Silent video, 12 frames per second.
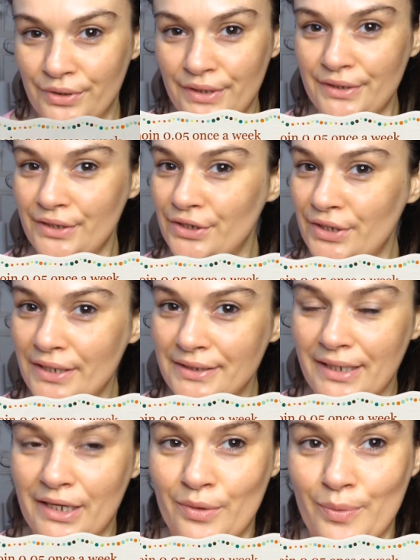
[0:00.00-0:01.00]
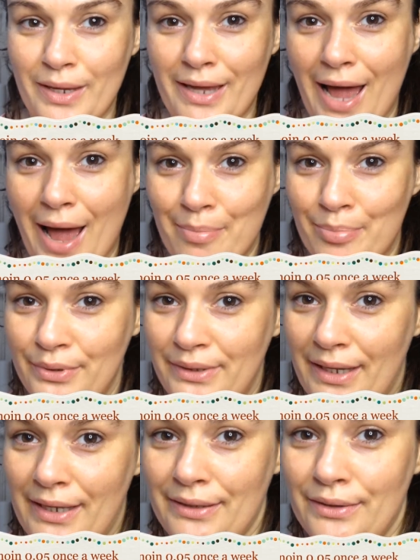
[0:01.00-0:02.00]
this is just a quick
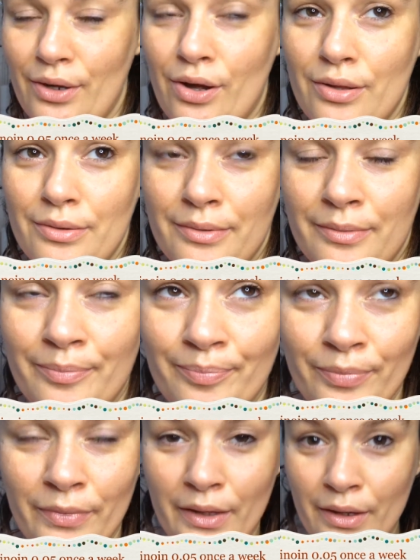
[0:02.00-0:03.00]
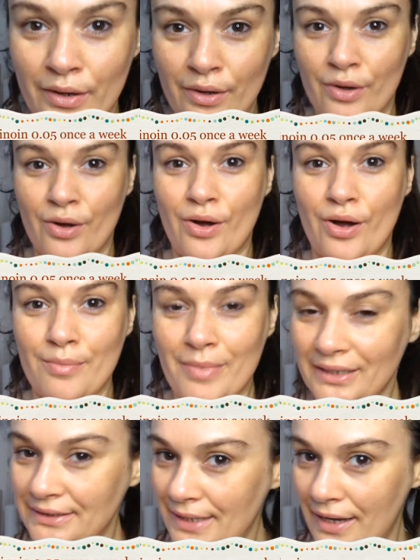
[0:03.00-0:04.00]
update on my
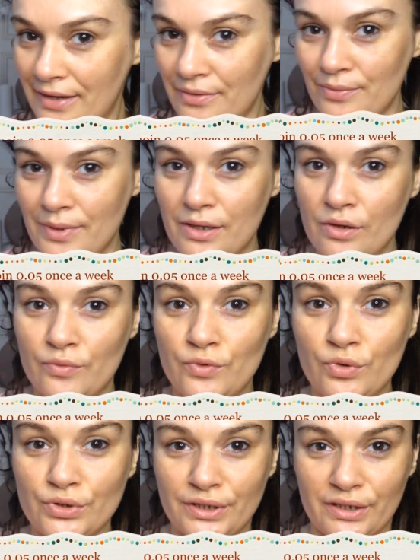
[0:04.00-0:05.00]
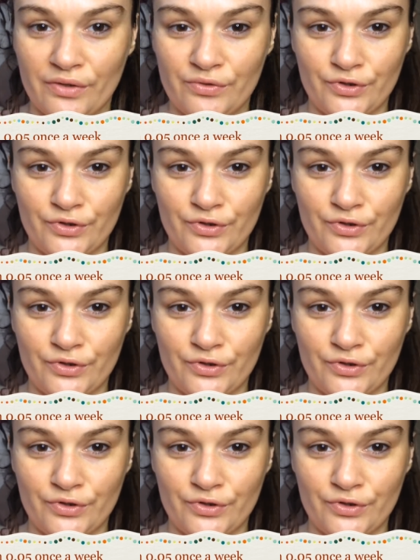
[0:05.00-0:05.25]
second week of using of